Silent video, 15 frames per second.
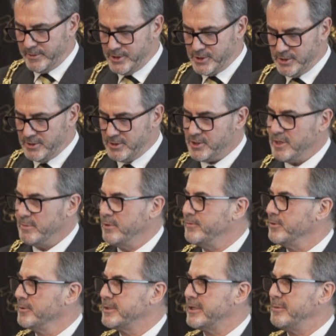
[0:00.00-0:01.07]
which she
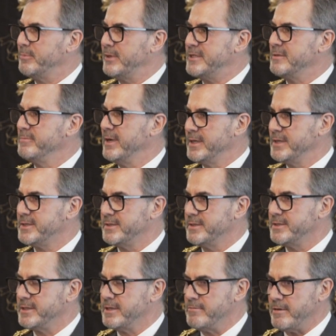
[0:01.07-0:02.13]
moved on to complete a
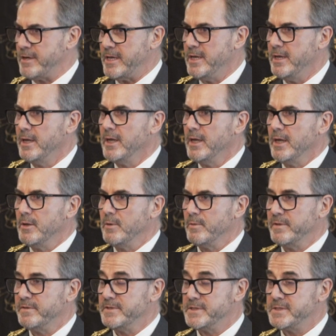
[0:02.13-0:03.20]
master's degree
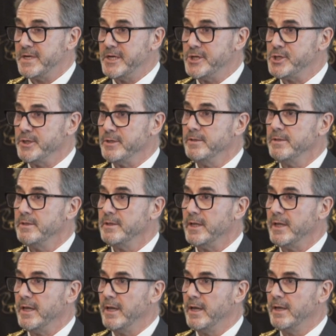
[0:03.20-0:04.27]
with
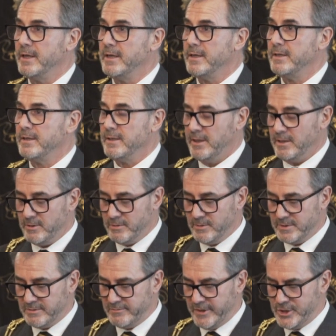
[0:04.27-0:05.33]
distinction in
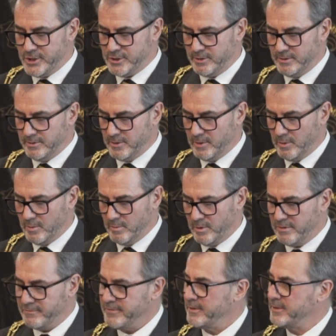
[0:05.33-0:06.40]
conservation
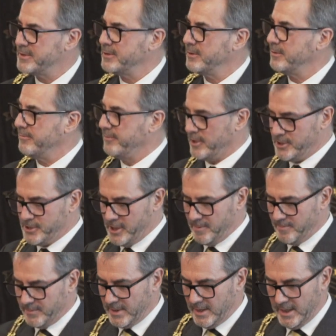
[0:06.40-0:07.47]
with a focus on
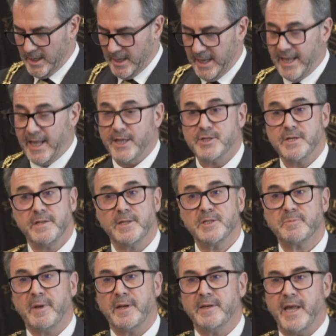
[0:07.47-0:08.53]
horology. And she then
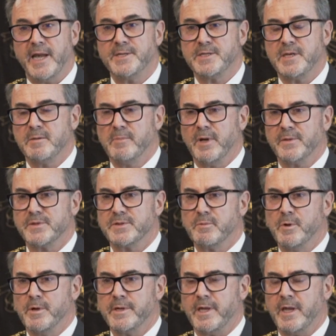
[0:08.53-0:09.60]
spent 18 months
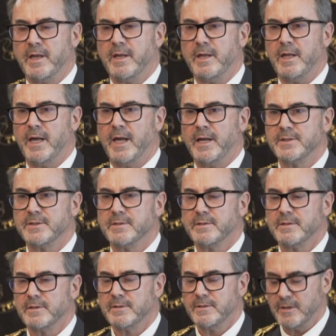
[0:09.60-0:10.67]
working at
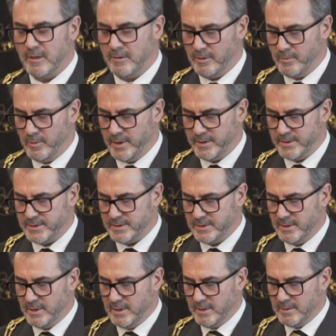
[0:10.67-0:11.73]
the
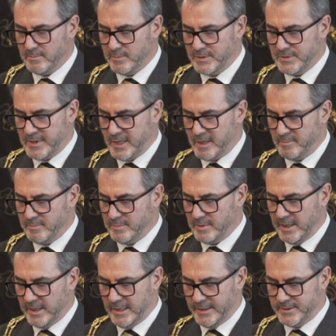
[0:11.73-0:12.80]
Clockworks
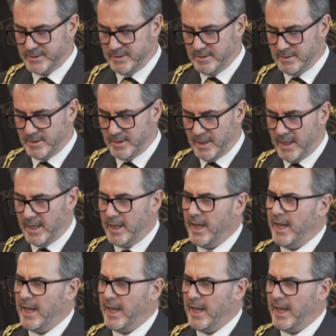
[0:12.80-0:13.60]
Museum in London.